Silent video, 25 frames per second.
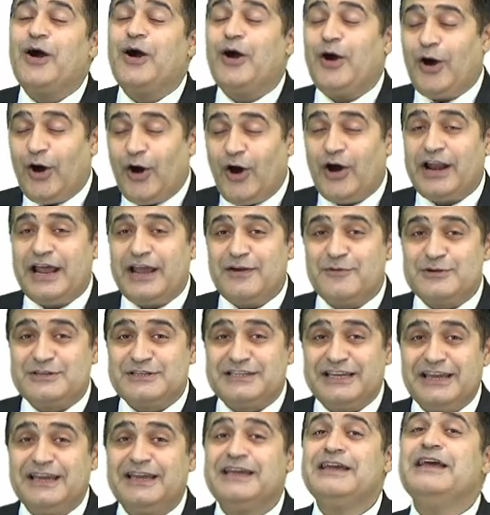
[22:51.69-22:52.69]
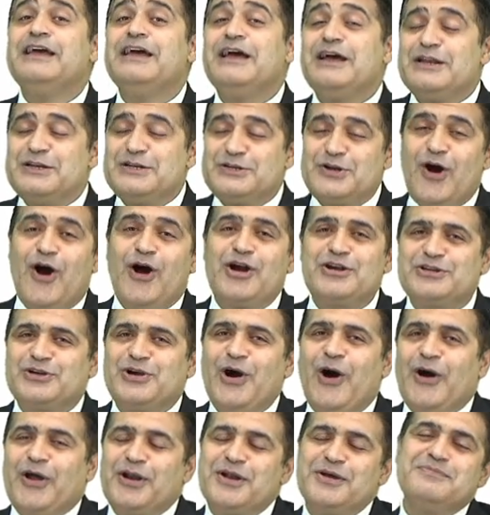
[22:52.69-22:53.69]
Or I would say, not
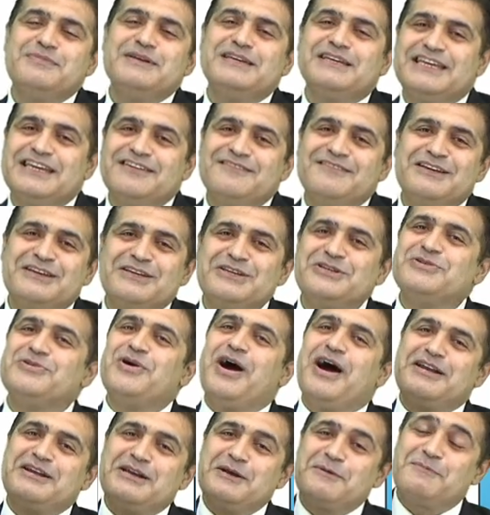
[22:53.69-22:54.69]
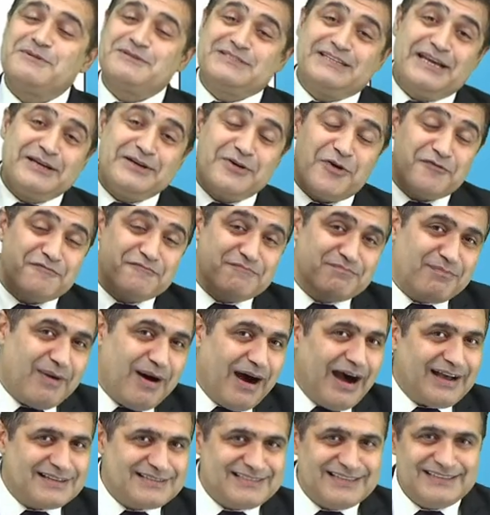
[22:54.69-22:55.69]
gonna be giving you 100% of
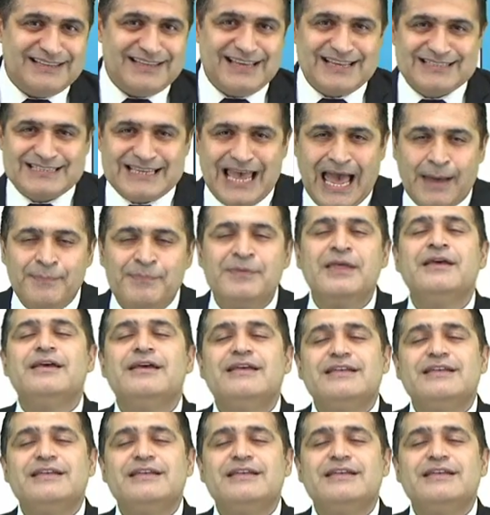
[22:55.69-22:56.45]
marks in the exam.